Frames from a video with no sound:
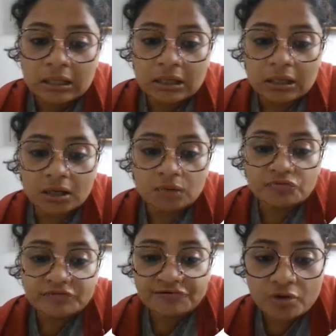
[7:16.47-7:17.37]

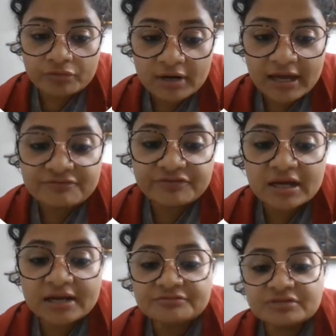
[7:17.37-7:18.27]
Moving forward,
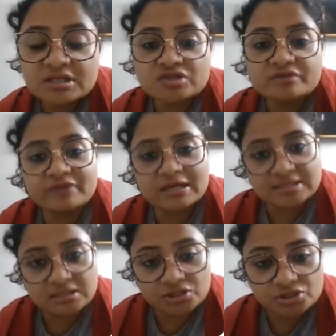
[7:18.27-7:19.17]
effectiveness of
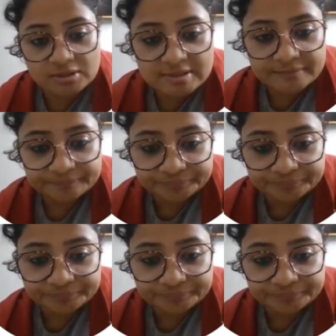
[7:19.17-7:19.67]
vaccinations.